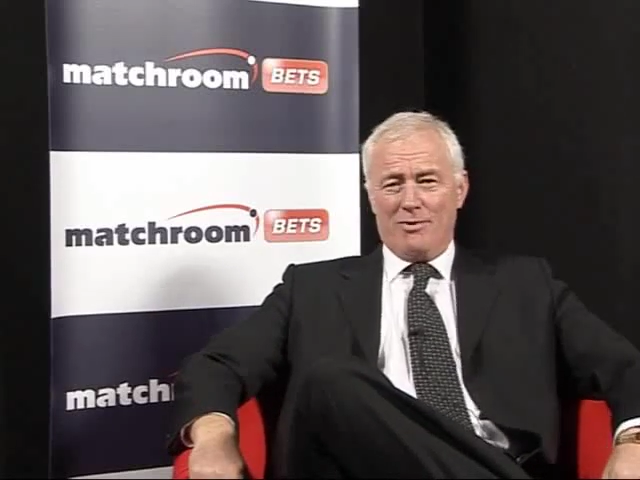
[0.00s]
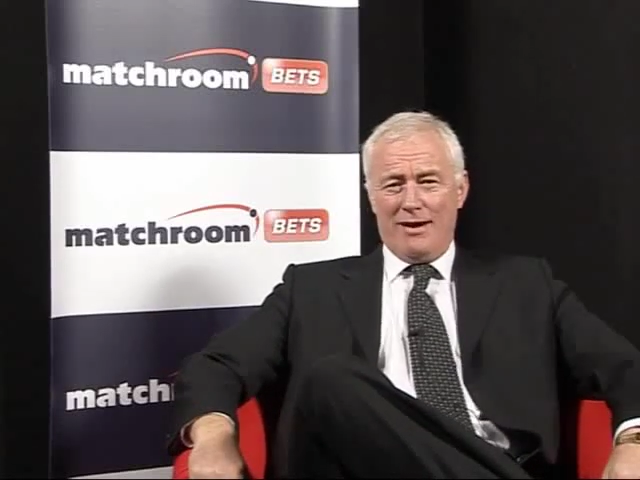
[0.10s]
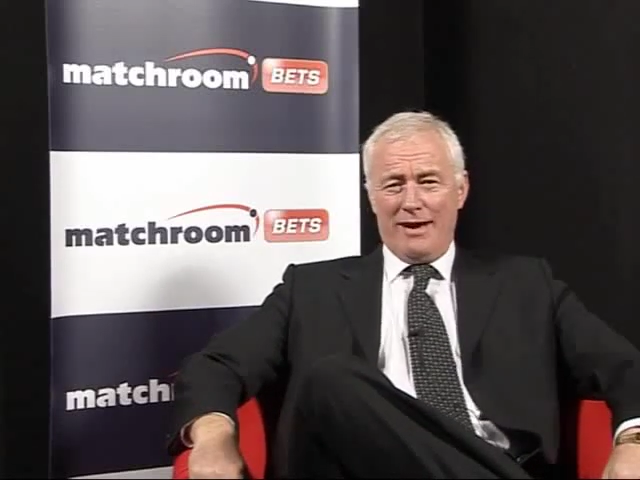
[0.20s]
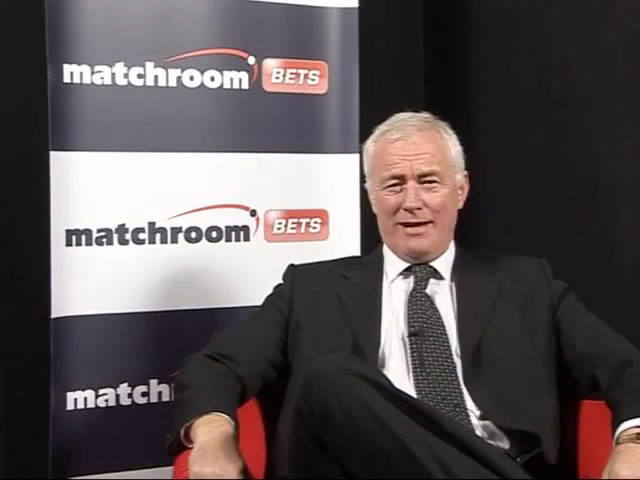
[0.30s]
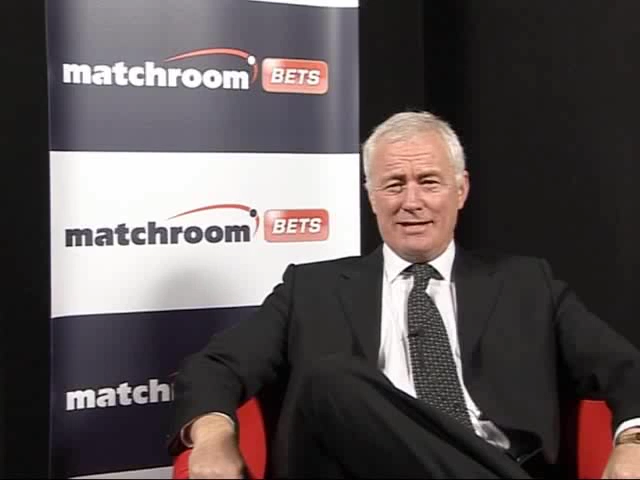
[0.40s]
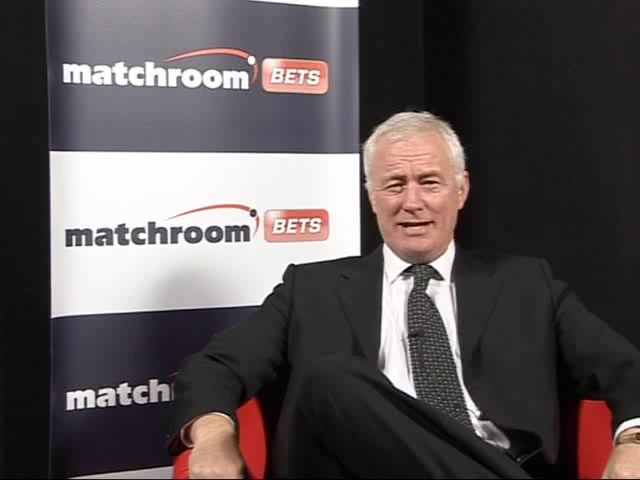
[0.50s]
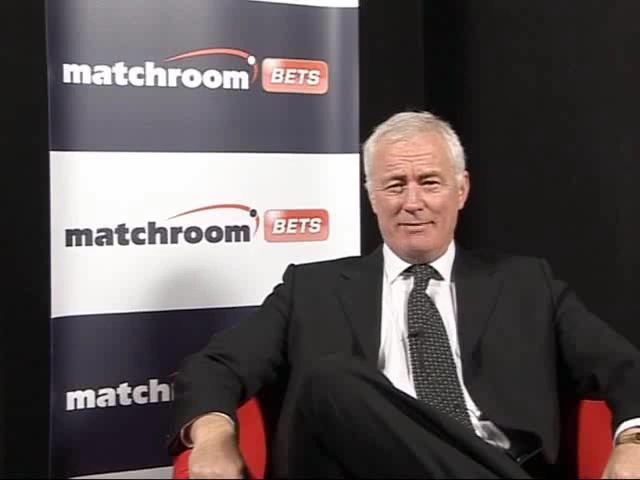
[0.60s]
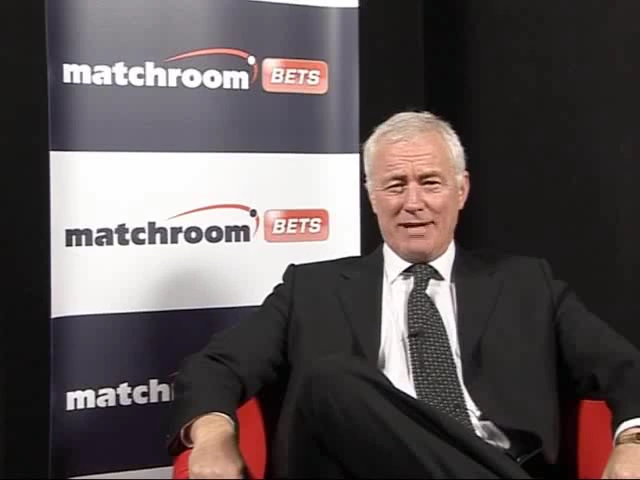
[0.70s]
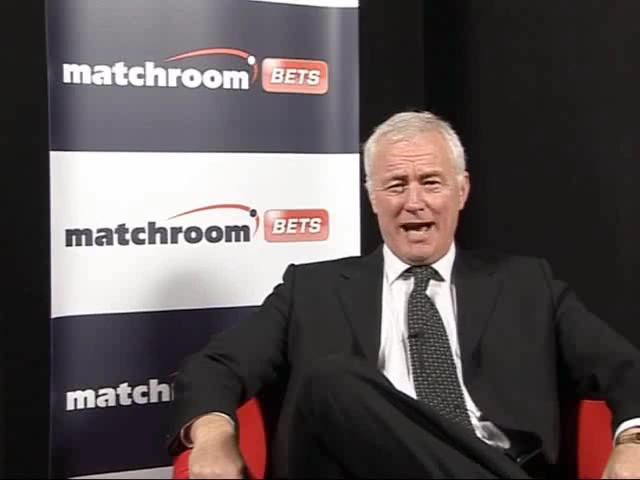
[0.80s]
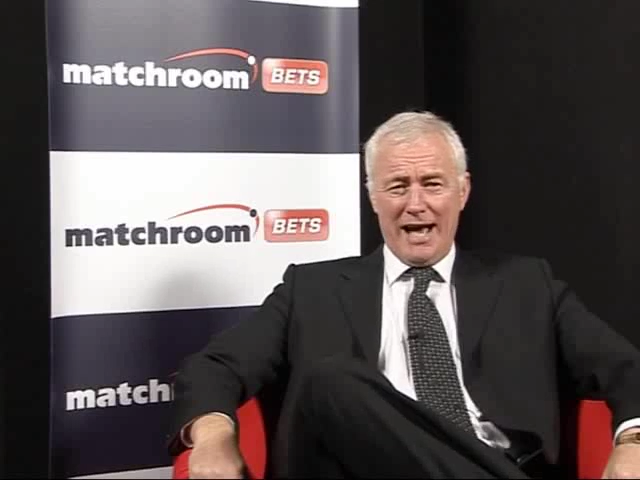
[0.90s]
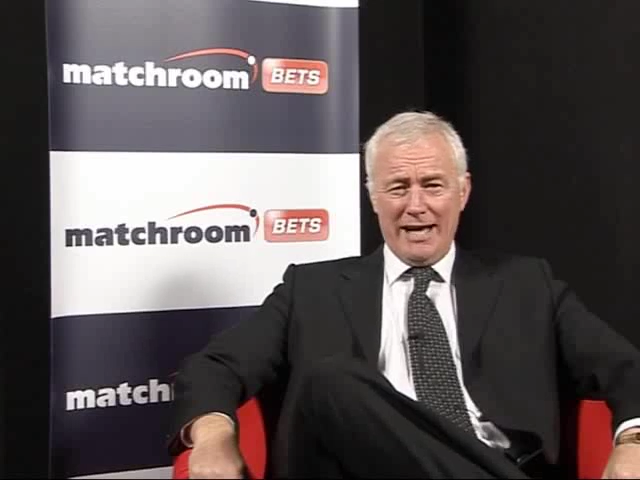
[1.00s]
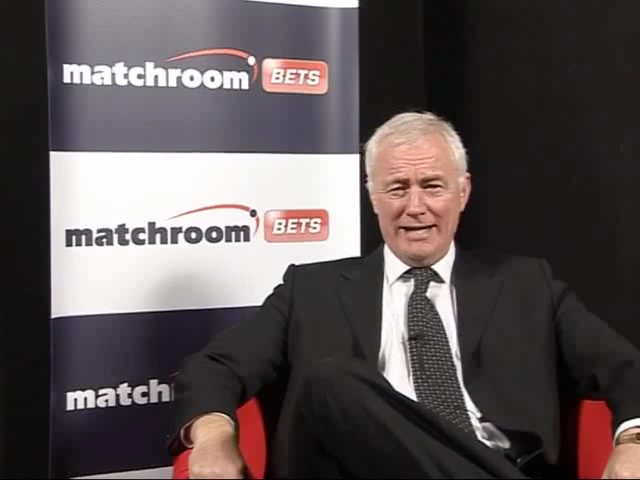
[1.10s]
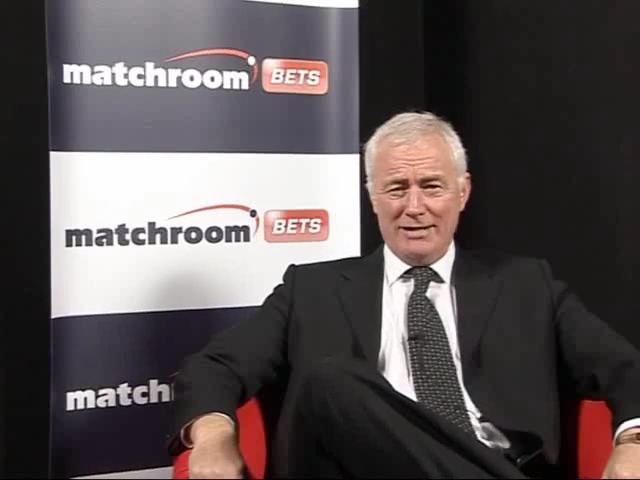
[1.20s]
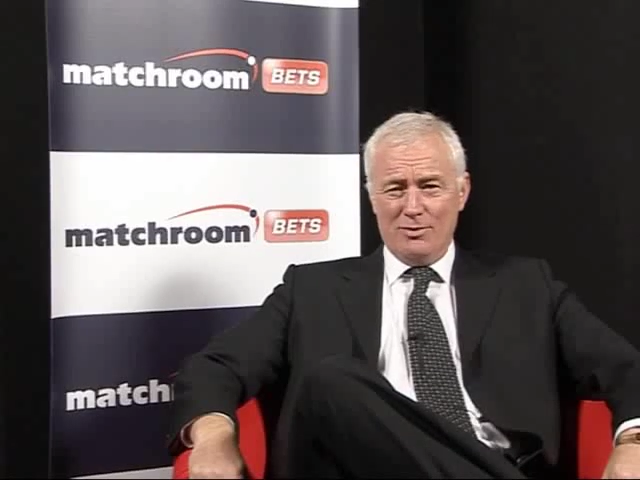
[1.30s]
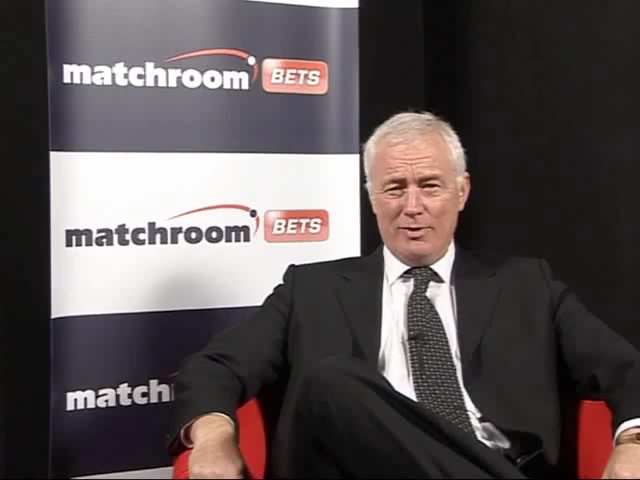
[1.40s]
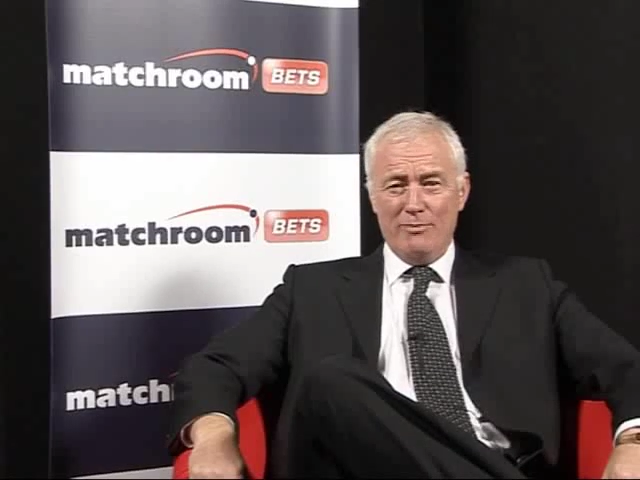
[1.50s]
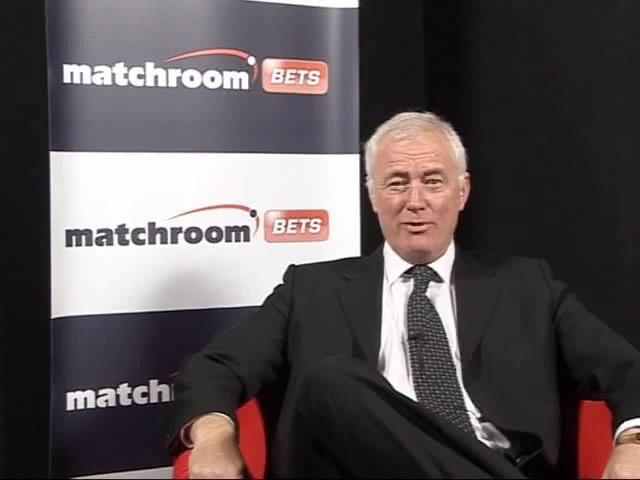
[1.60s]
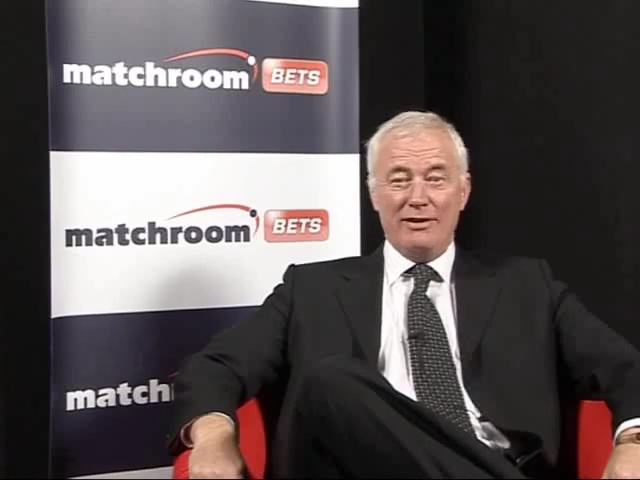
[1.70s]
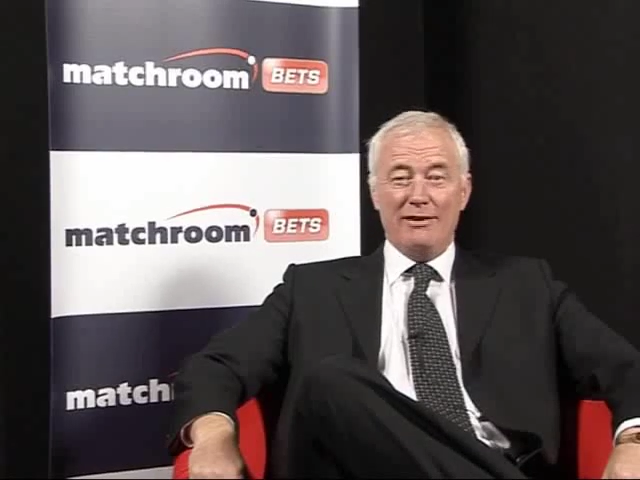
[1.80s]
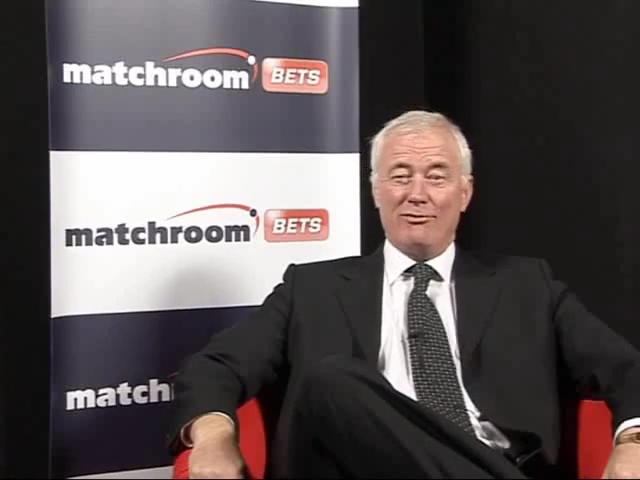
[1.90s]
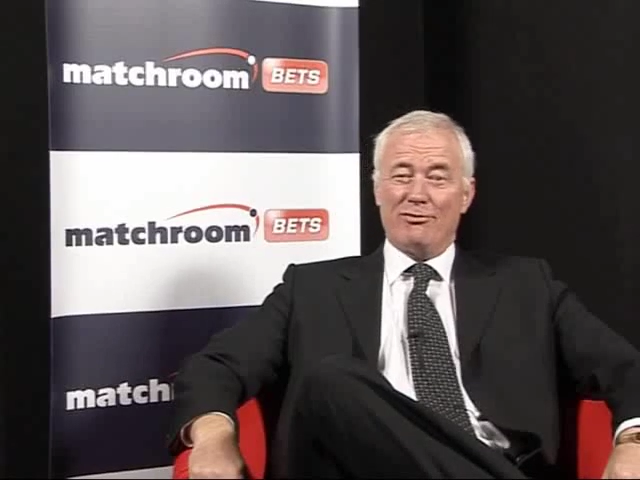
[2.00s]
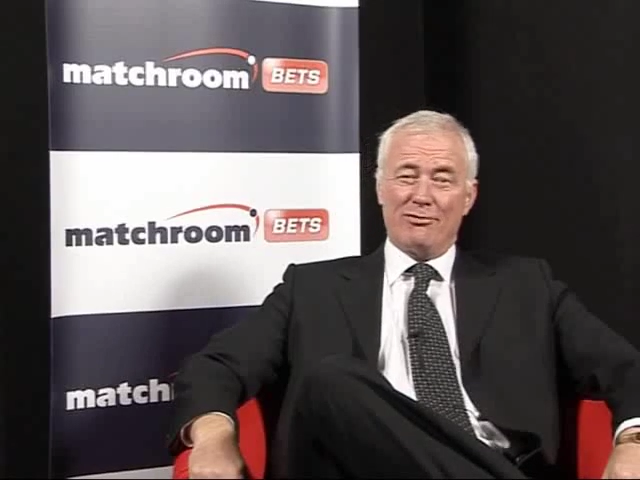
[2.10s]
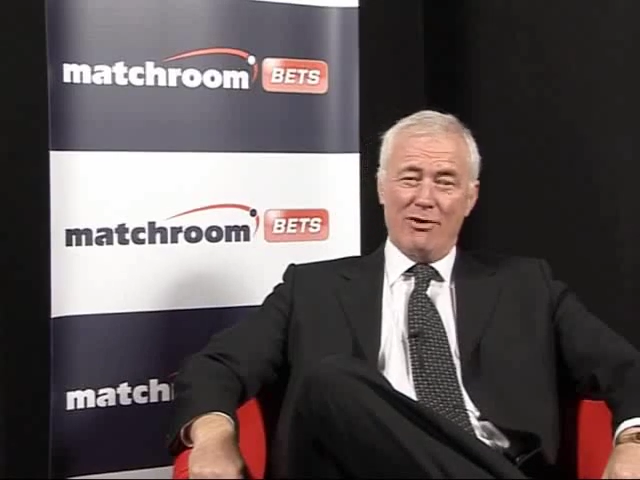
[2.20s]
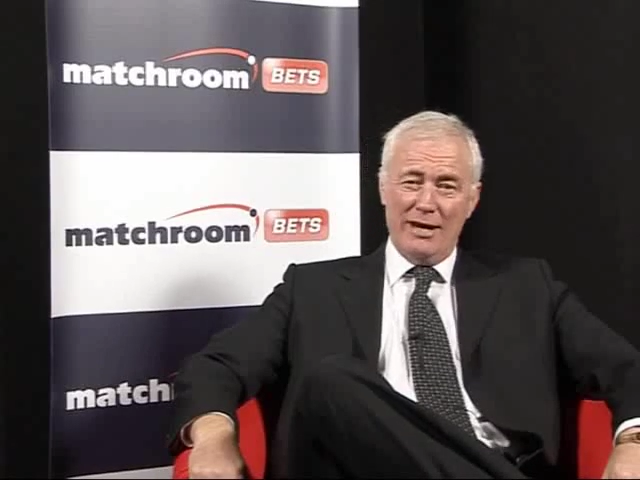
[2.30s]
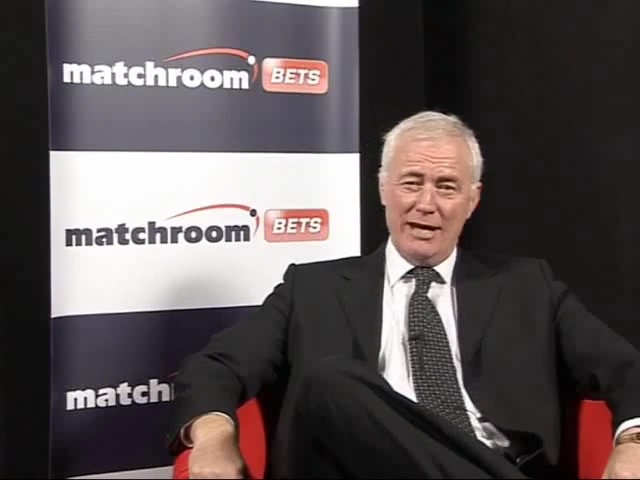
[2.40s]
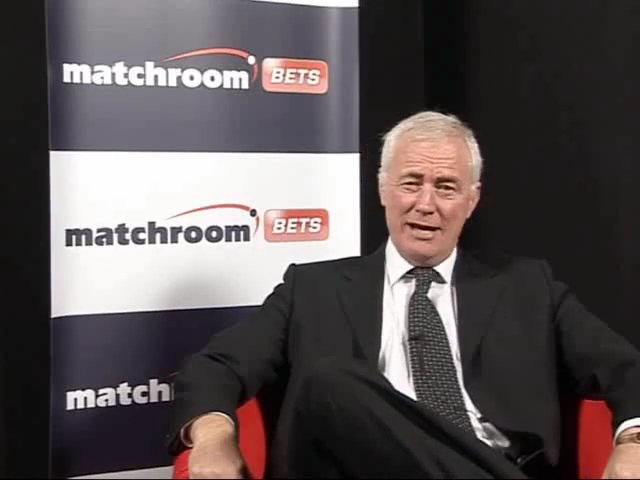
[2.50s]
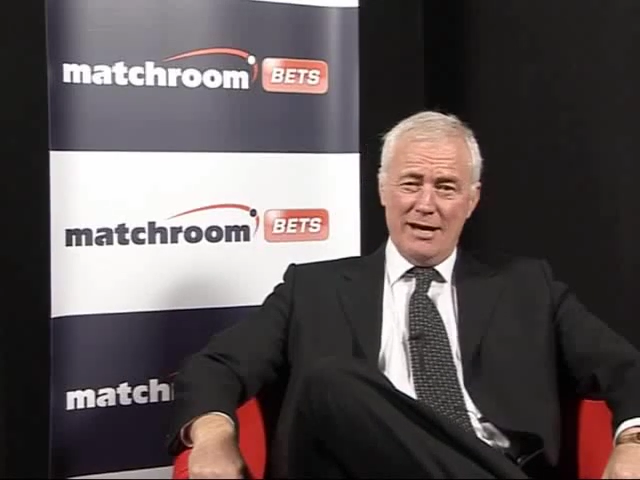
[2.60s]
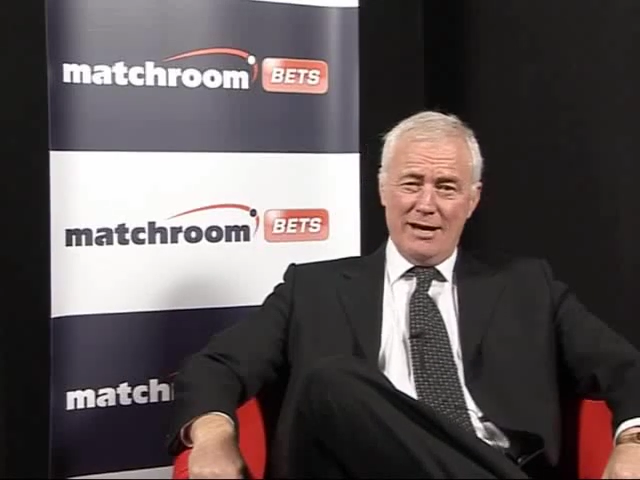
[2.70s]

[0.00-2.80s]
where I tipped Hay to win within three,